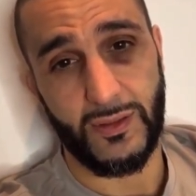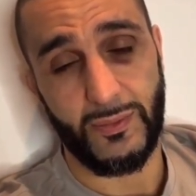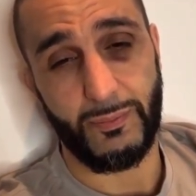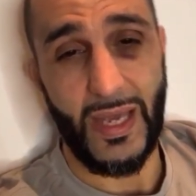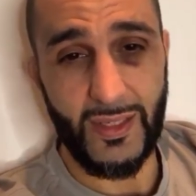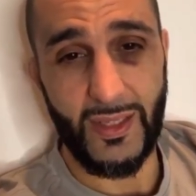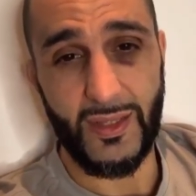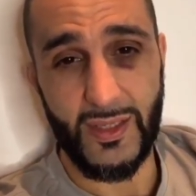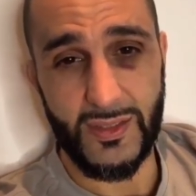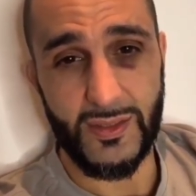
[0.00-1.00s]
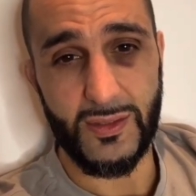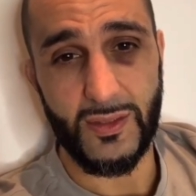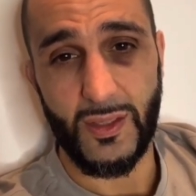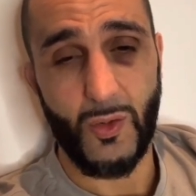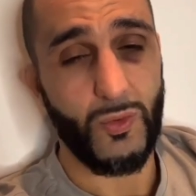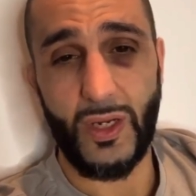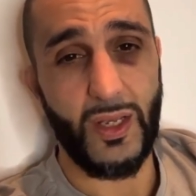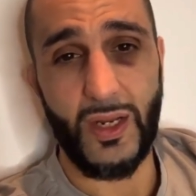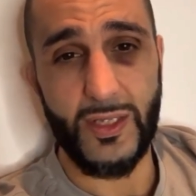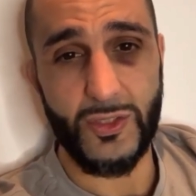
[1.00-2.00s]
Banging like this. We're not going
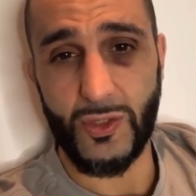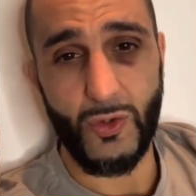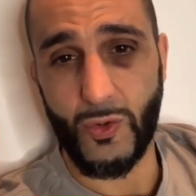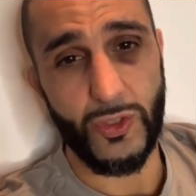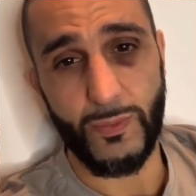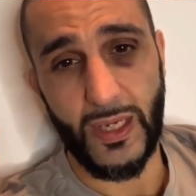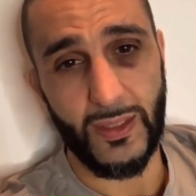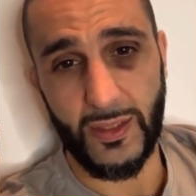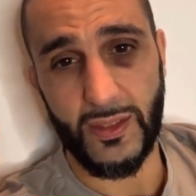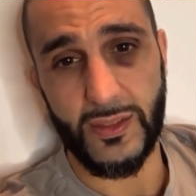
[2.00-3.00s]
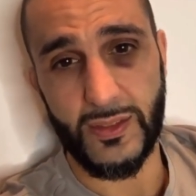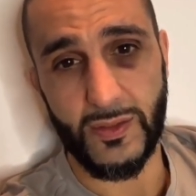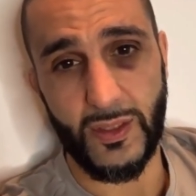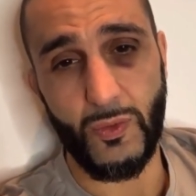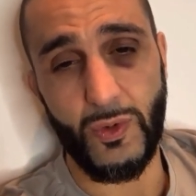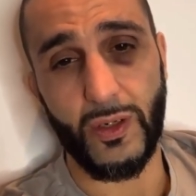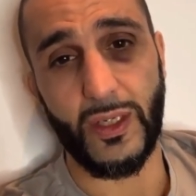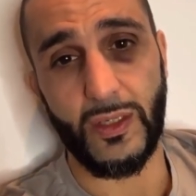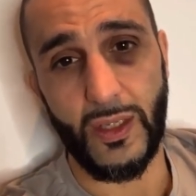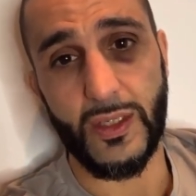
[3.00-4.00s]
to answer the door when you bang like this. Okay, we are
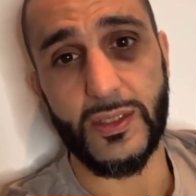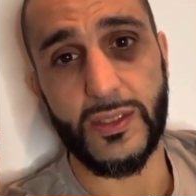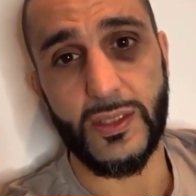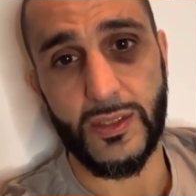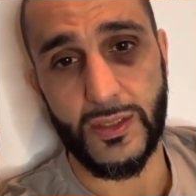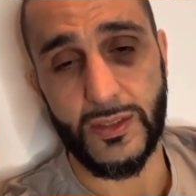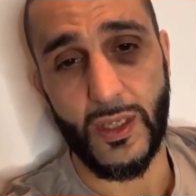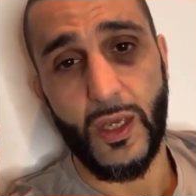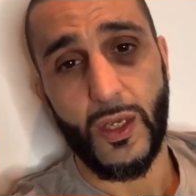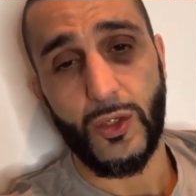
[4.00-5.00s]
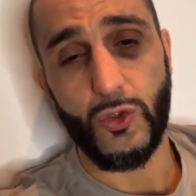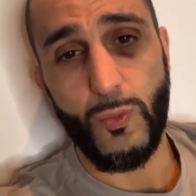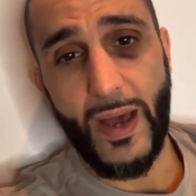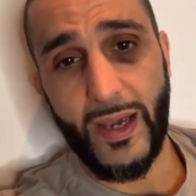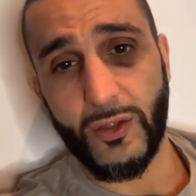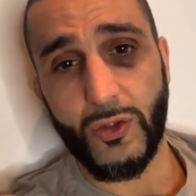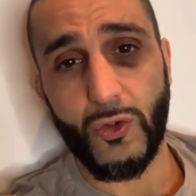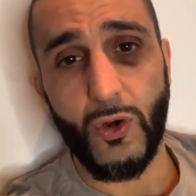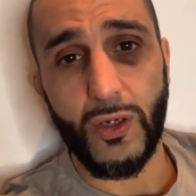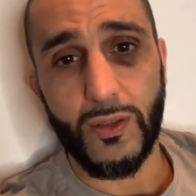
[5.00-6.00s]
Canadian citizens. You bang on the
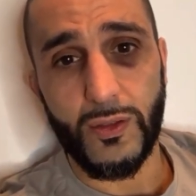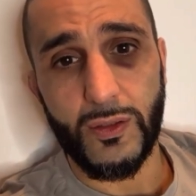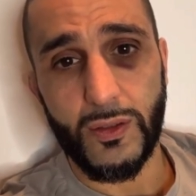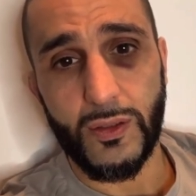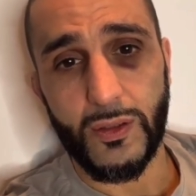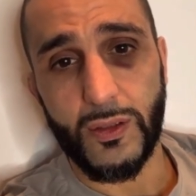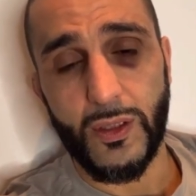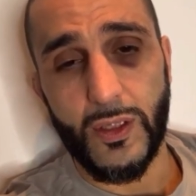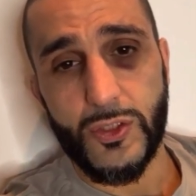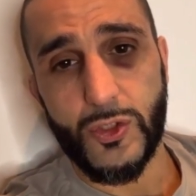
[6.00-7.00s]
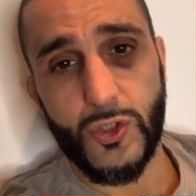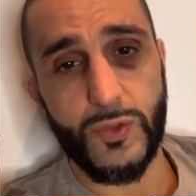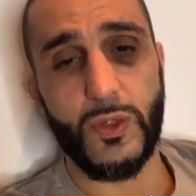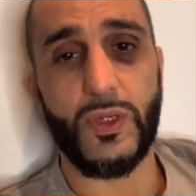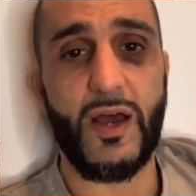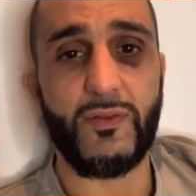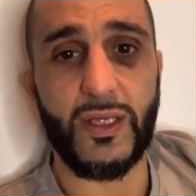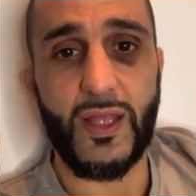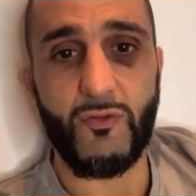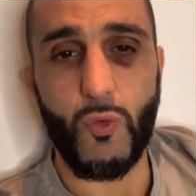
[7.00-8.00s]
door. Excuse me, would like
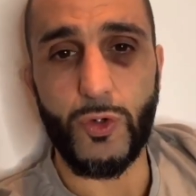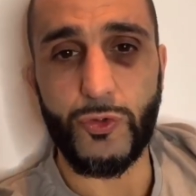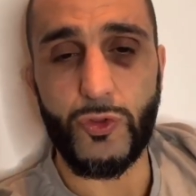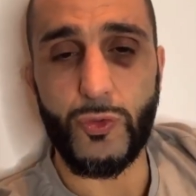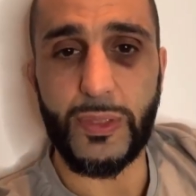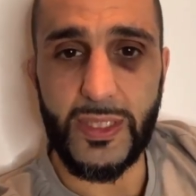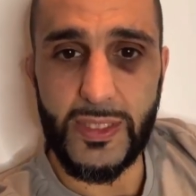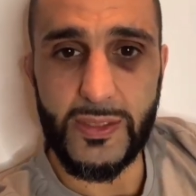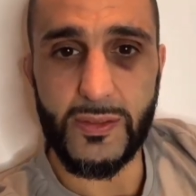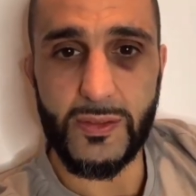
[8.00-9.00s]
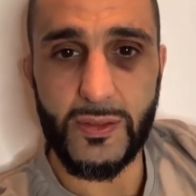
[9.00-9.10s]
to have a word with you, please.